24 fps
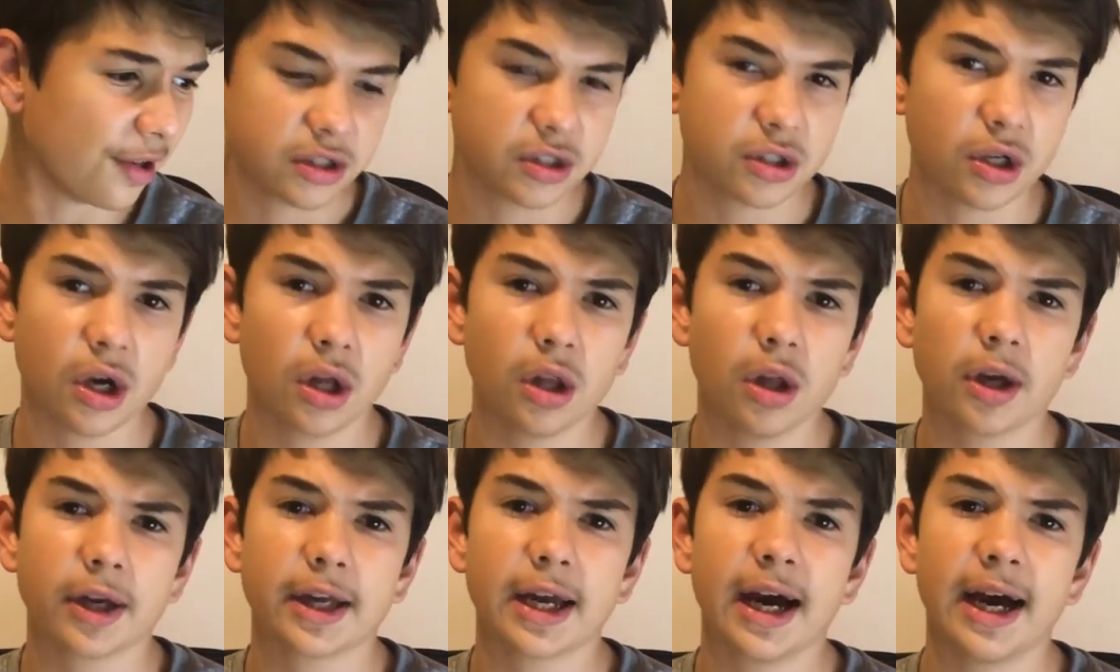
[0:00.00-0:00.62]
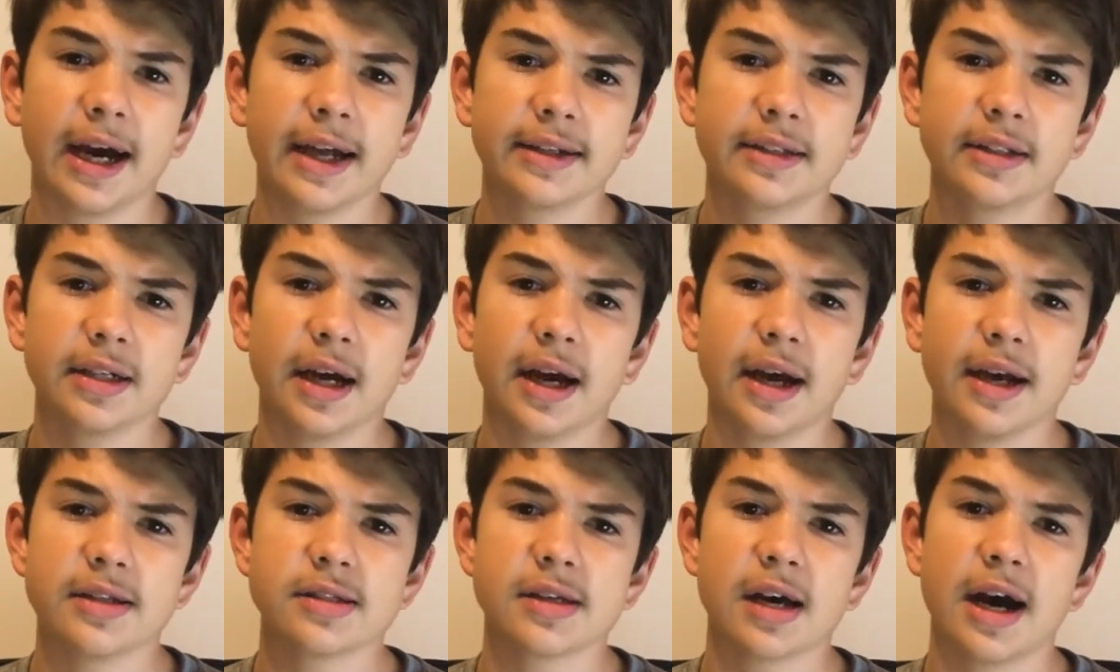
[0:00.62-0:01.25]
Sherlock Hunter
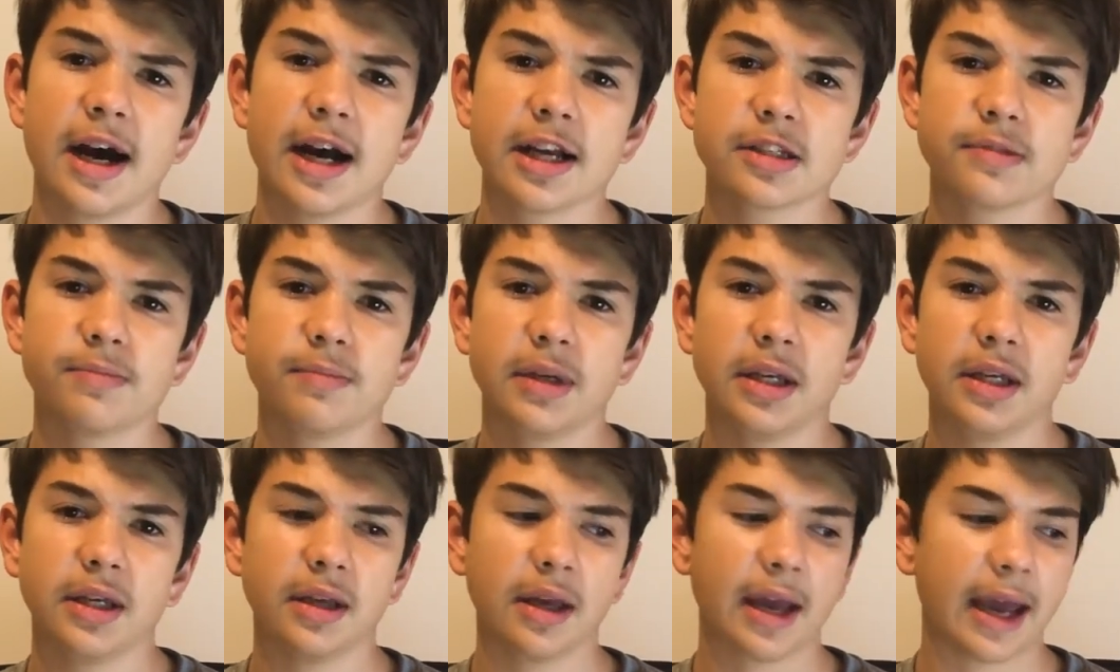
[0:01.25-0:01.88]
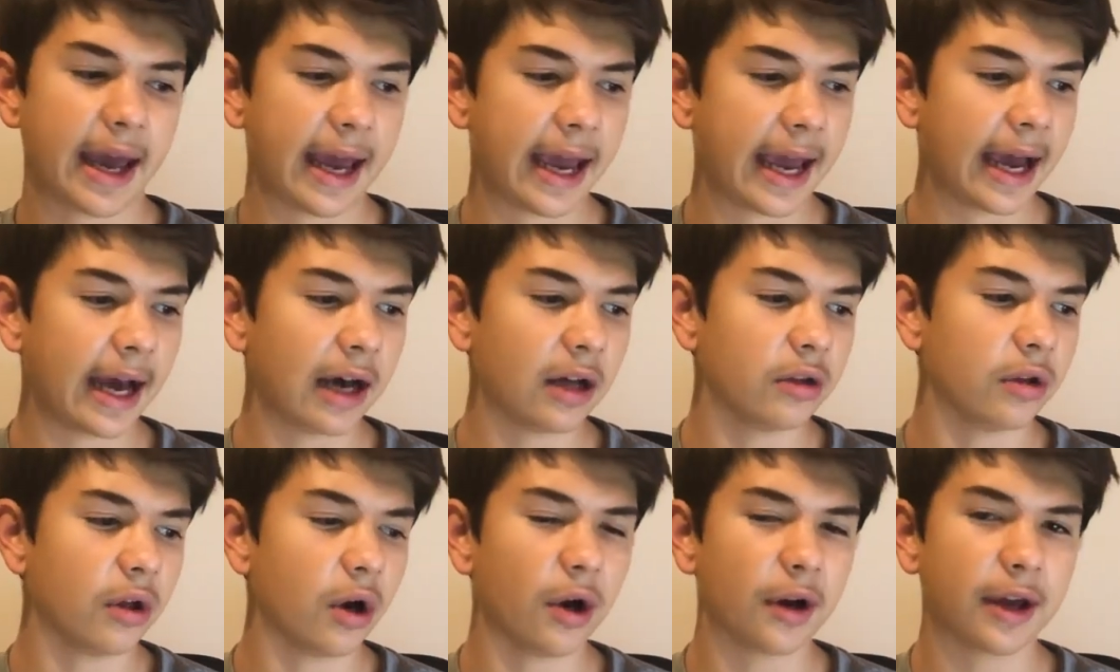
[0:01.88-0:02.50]
has asked me
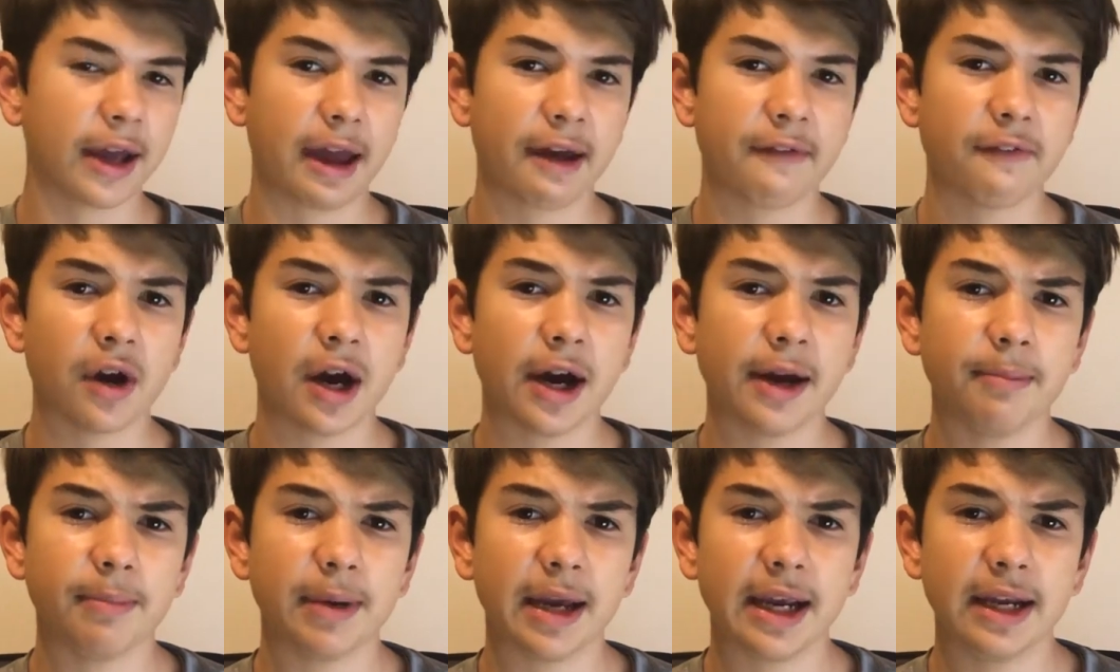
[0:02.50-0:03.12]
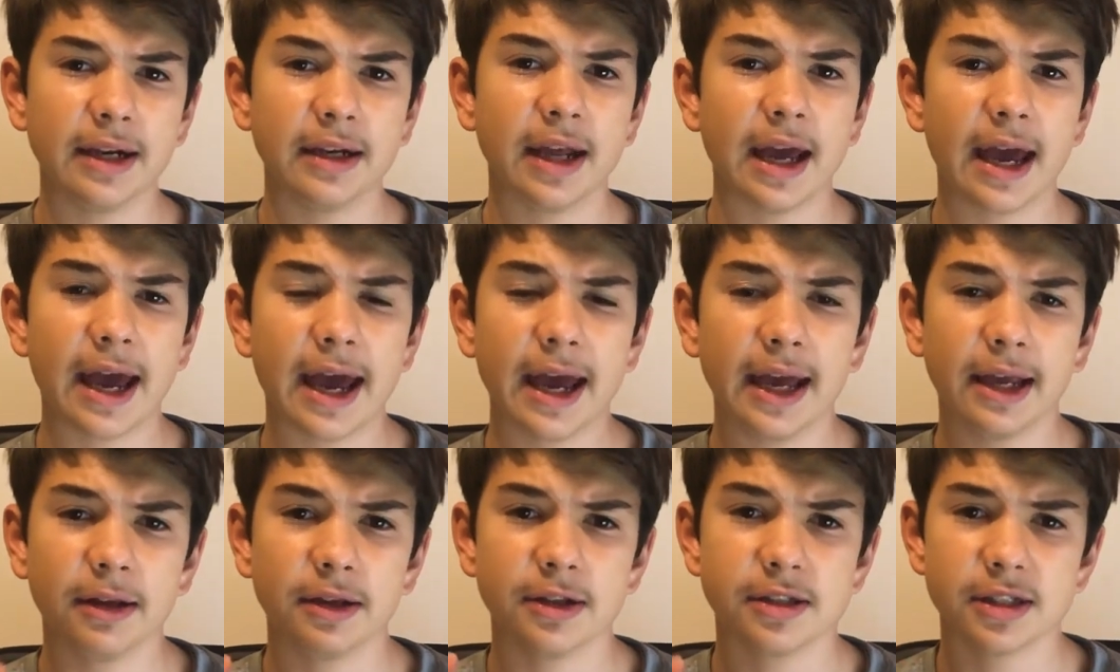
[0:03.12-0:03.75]
how long have I been
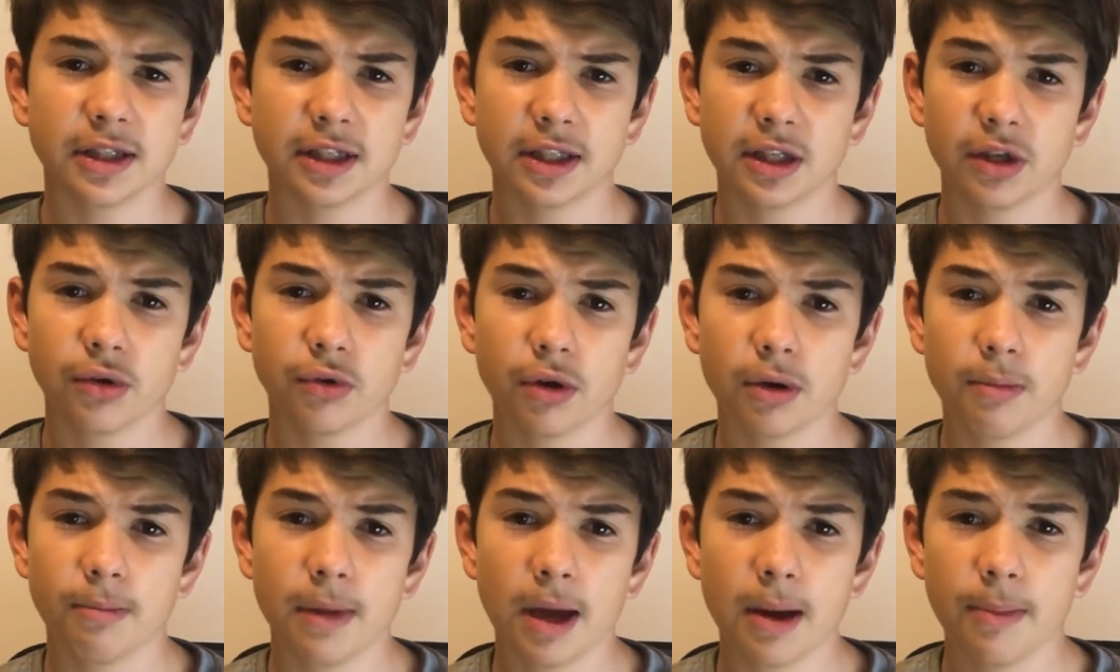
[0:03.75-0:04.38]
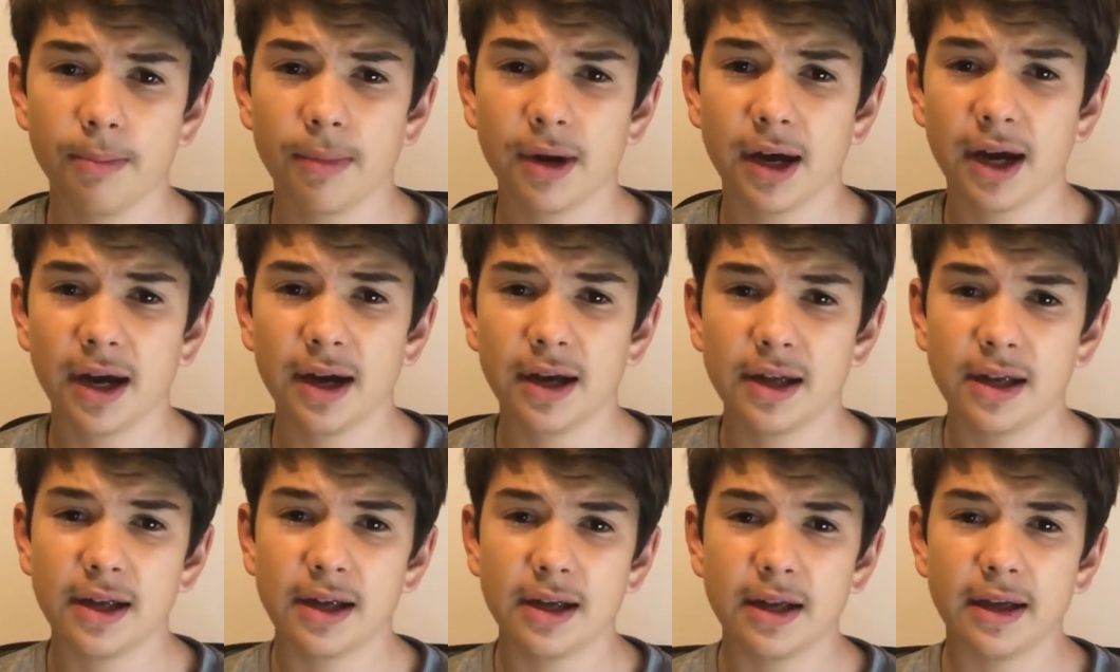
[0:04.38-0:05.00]
a St Kilda
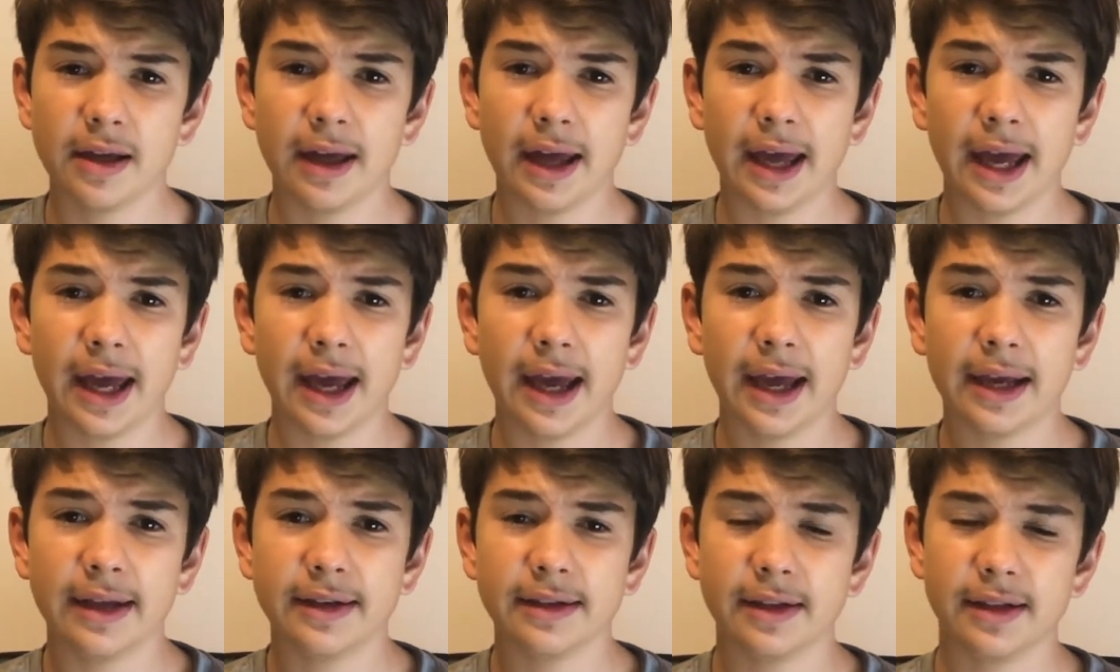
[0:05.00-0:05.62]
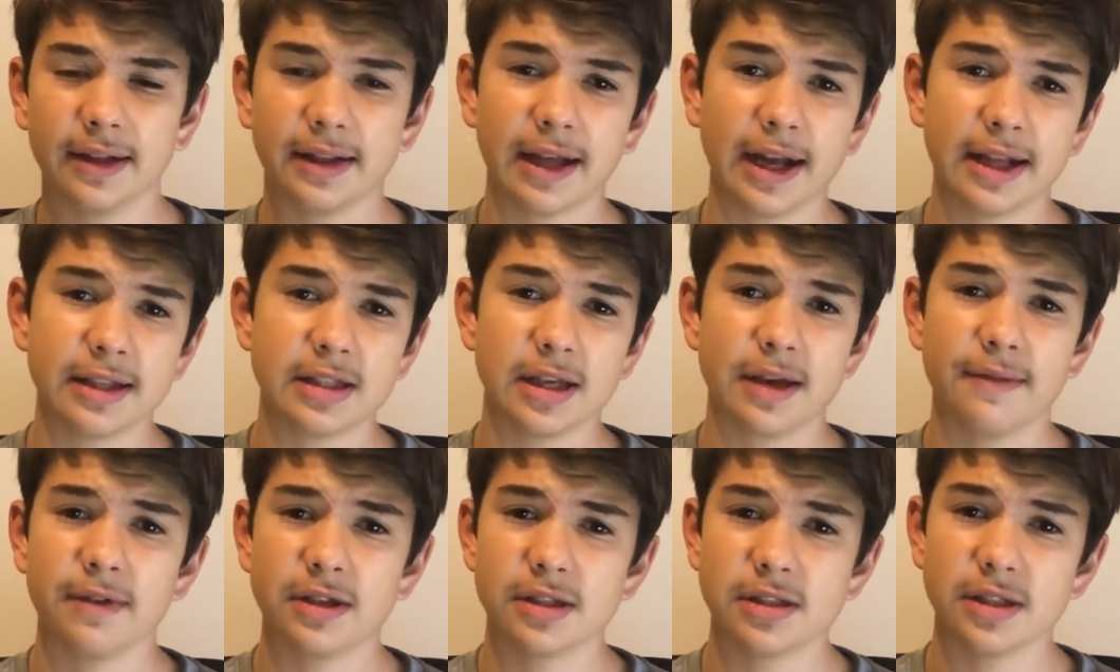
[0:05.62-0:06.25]
member, and that's
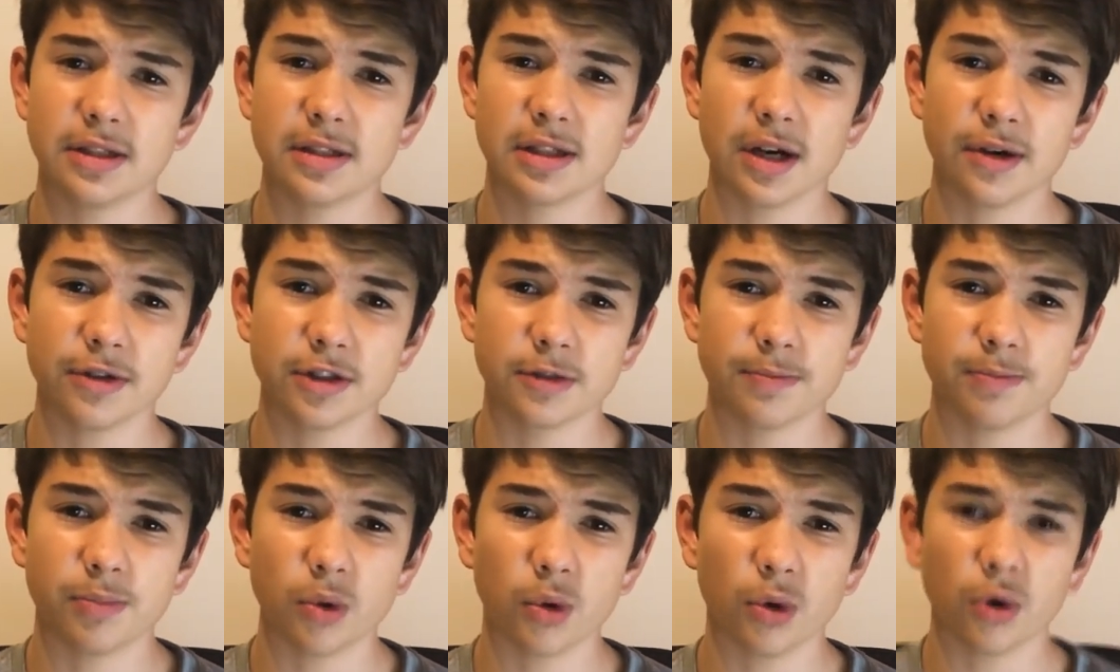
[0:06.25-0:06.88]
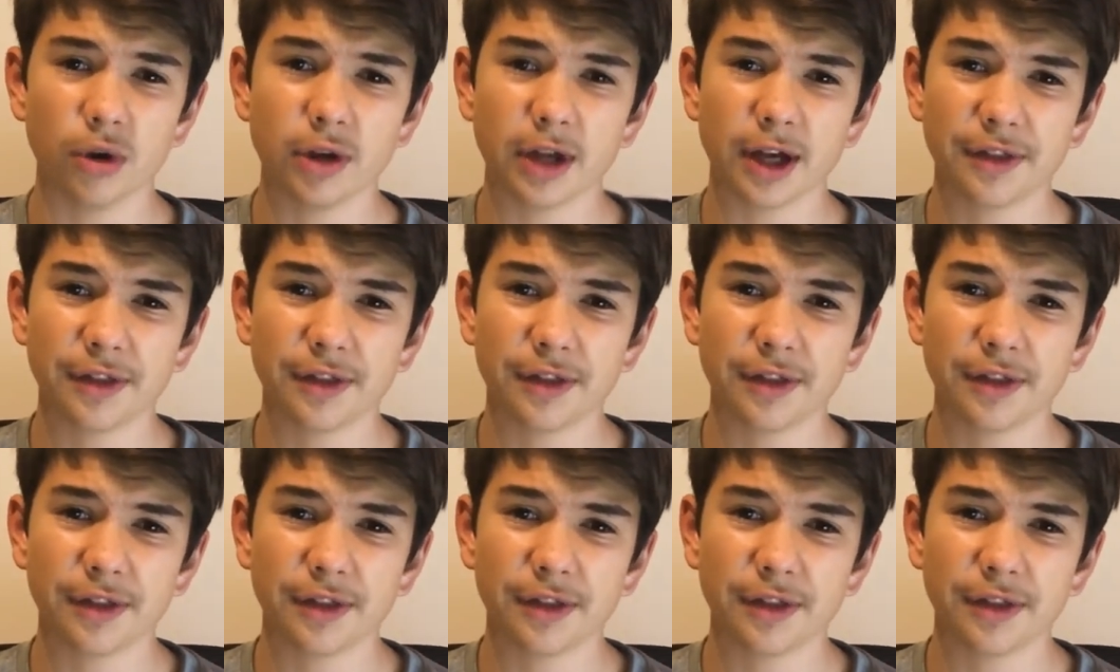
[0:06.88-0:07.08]
ever since I was born.